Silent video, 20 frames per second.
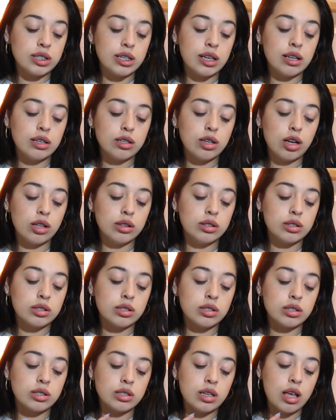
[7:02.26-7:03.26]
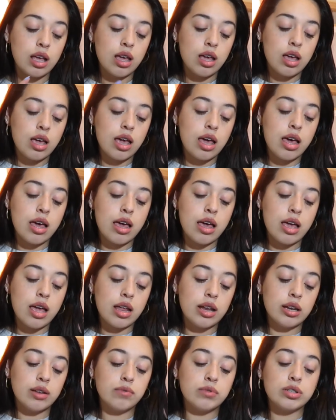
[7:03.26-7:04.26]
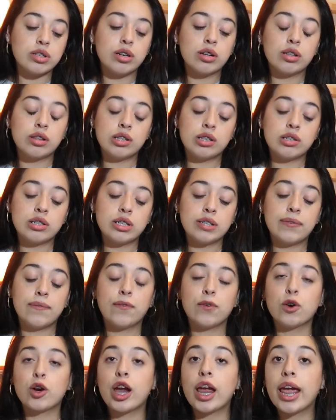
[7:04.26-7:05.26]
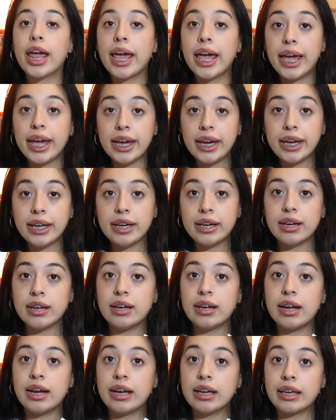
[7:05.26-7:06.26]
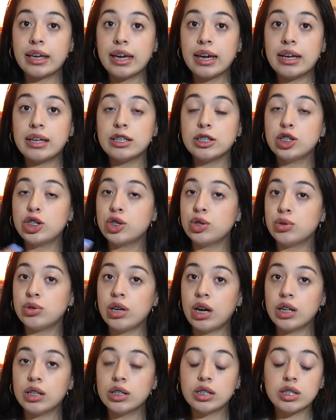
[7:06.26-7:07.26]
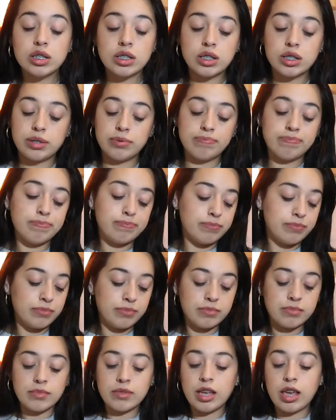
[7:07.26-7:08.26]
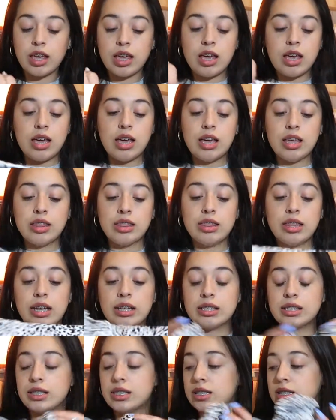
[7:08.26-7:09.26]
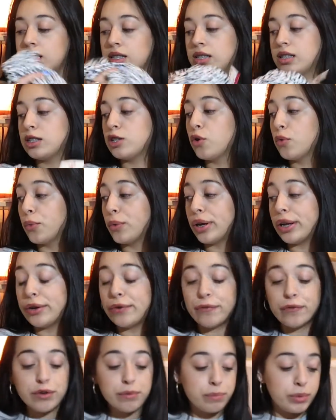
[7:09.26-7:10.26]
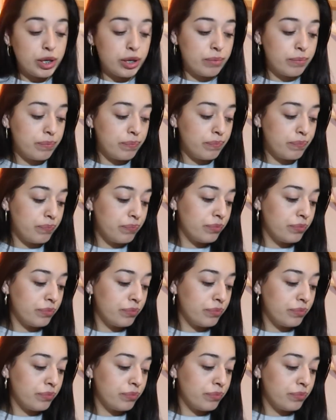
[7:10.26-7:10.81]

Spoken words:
$10 and it was on clearance for $8. Again, $2. That's a win for me.